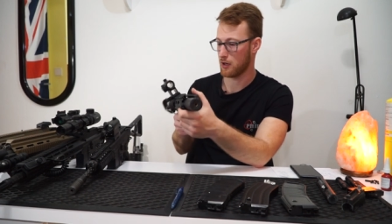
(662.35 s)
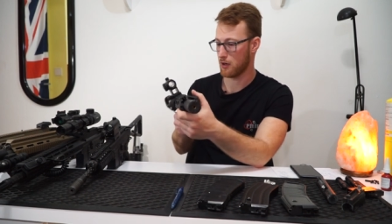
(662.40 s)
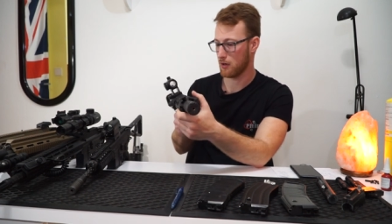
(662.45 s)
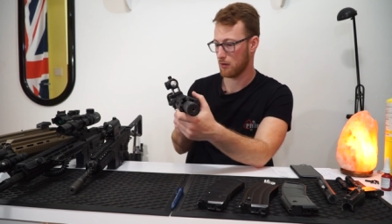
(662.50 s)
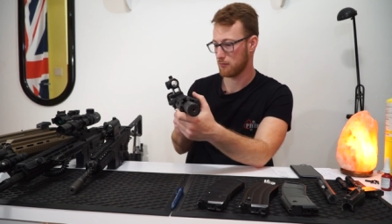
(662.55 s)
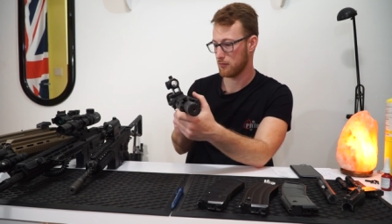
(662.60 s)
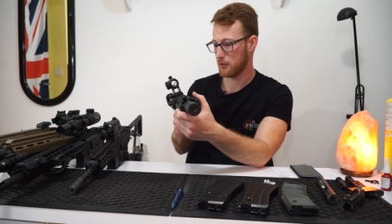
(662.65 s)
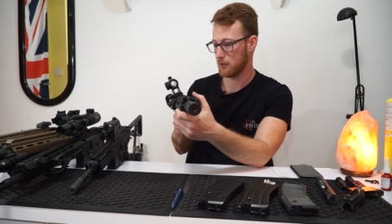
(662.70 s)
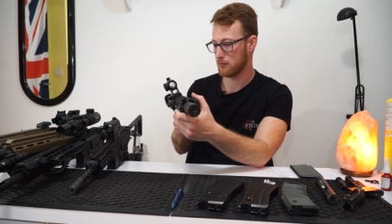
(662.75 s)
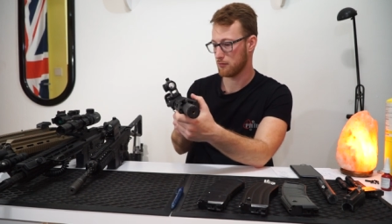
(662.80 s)

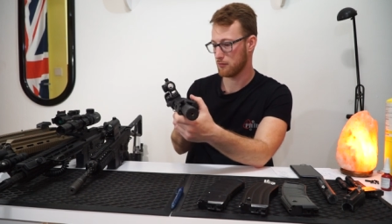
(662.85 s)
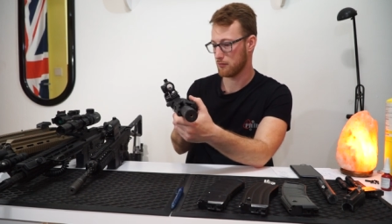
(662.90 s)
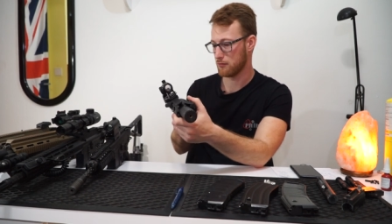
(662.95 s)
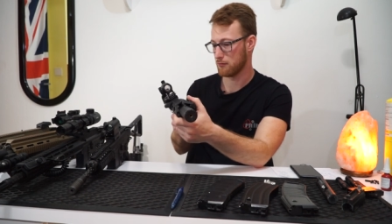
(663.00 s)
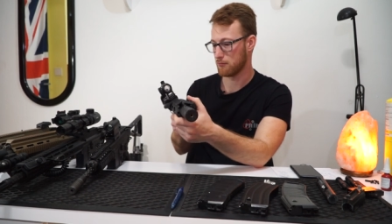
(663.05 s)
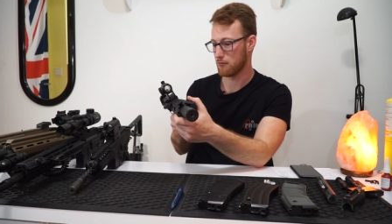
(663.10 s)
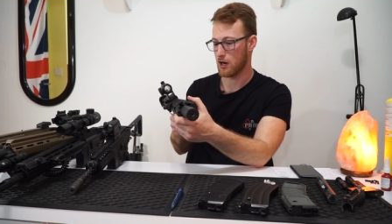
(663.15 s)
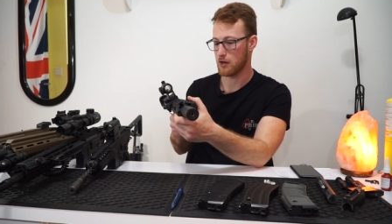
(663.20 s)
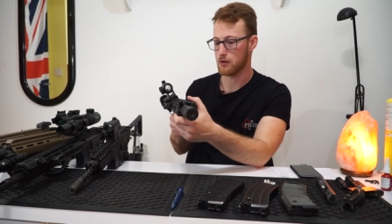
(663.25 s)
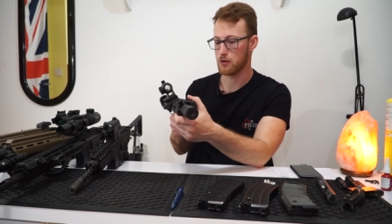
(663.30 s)
probably
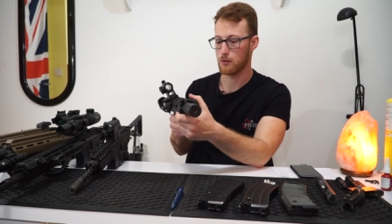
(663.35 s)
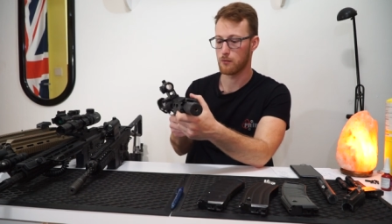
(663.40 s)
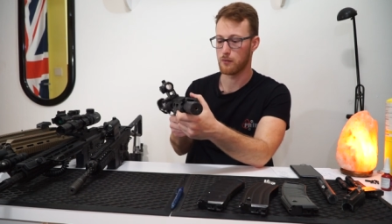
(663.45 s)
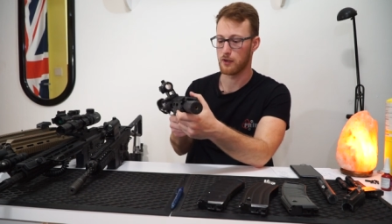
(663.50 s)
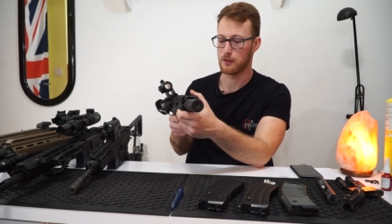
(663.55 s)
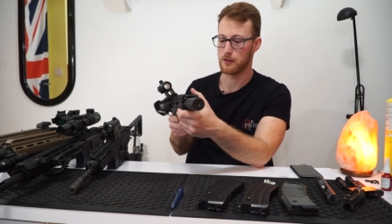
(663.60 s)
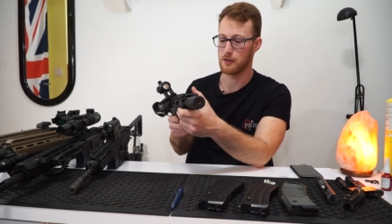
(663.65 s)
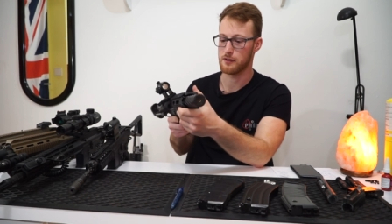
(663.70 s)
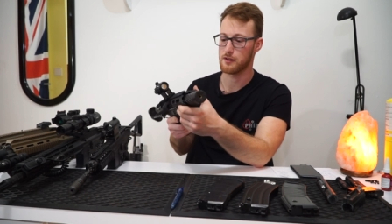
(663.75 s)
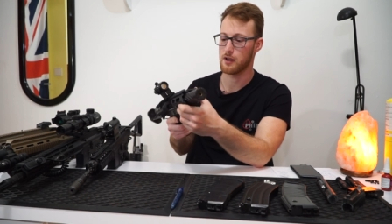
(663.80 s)
do
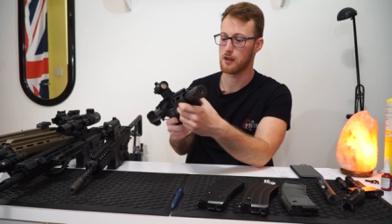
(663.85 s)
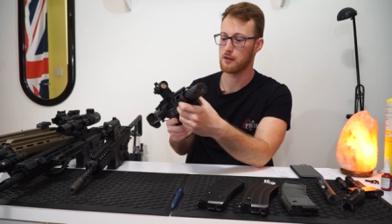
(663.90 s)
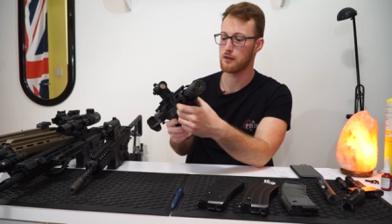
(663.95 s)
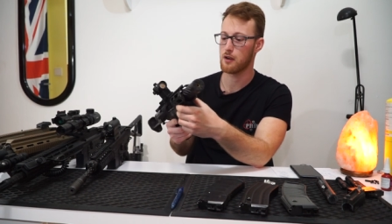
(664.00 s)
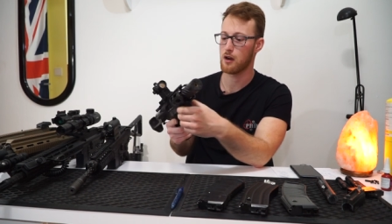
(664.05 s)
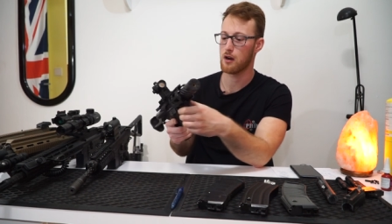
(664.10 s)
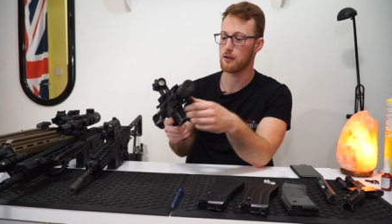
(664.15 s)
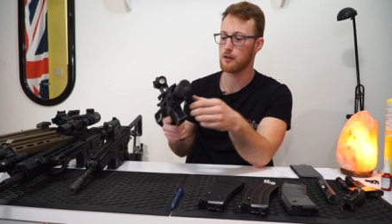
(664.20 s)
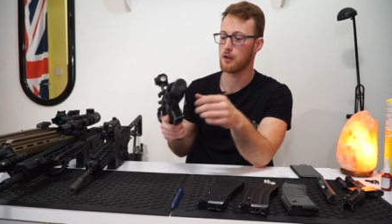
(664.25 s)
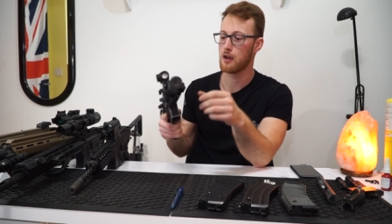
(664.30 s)
much with this
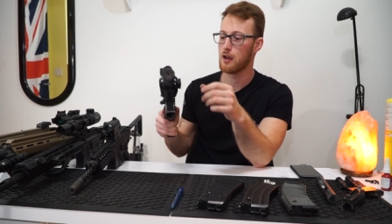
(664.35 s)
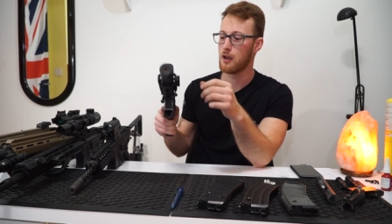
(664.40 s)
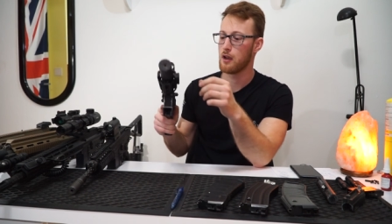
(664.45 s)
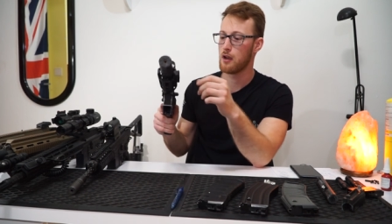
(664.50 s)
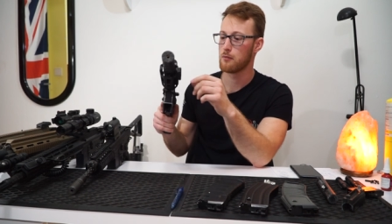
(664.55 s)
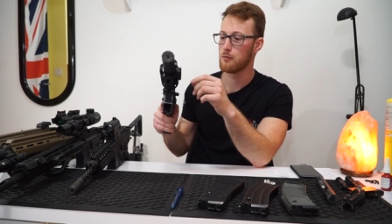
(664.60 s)
handguard